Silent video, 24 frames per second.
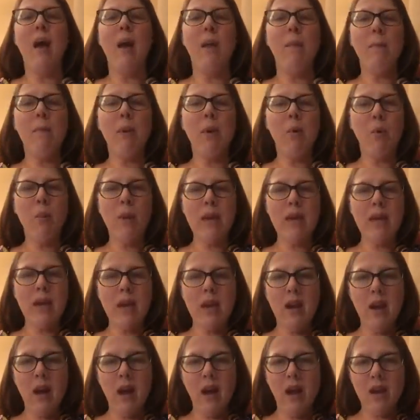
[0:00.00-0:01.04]
But we
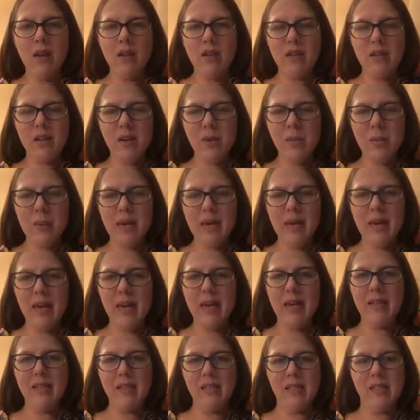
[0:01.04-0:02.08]
can also
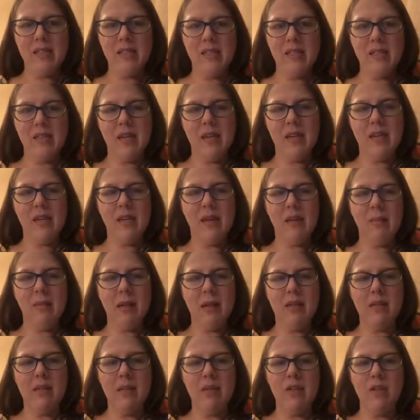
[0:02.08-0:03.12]
begin to see that
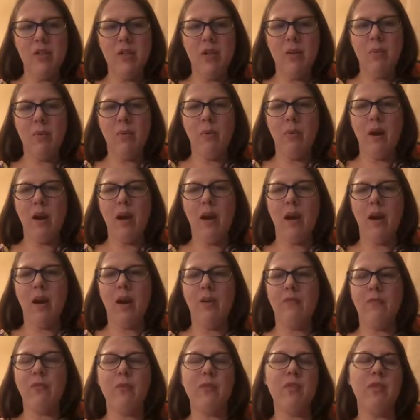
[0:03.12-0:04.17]
meditation and
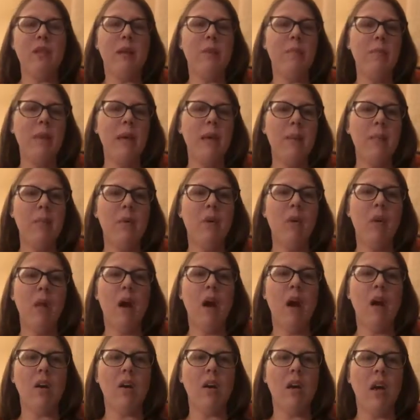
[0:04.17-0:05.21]
prayer for some people
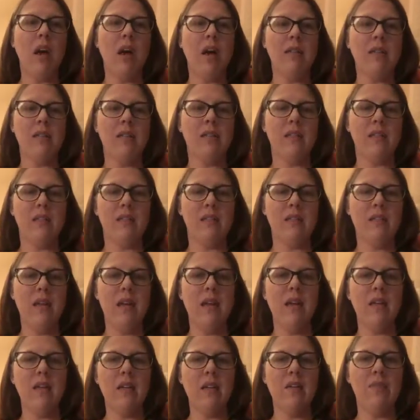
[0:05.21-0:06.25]
are not
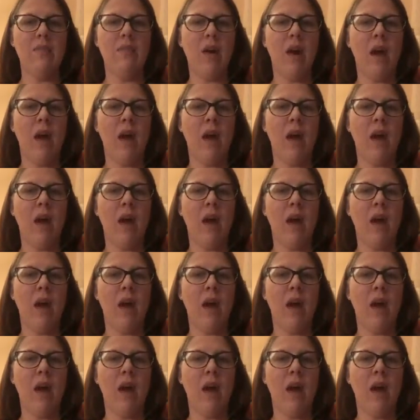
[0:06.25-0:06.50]
distinct, and for